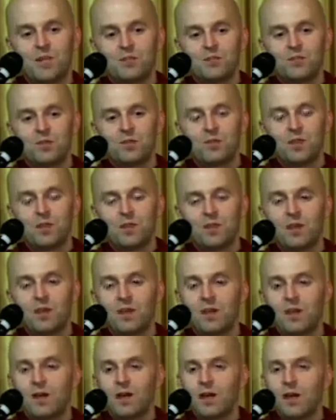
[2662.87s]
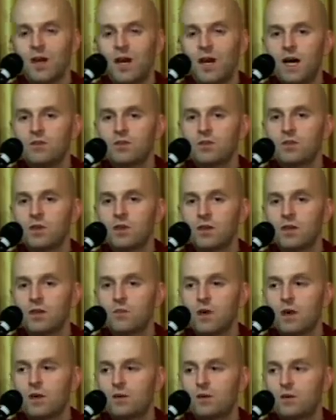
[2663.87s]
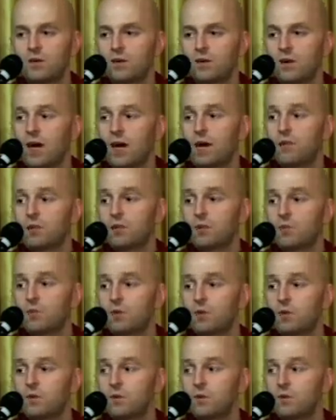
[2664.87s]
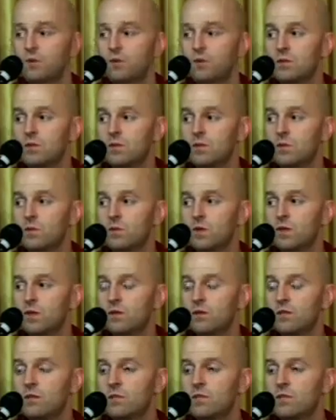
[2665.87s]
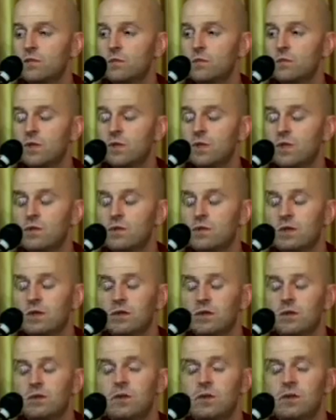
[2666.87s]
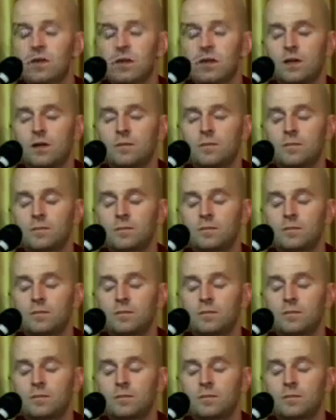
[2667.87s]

And so then, having thought about it afterwards, we can think, okay,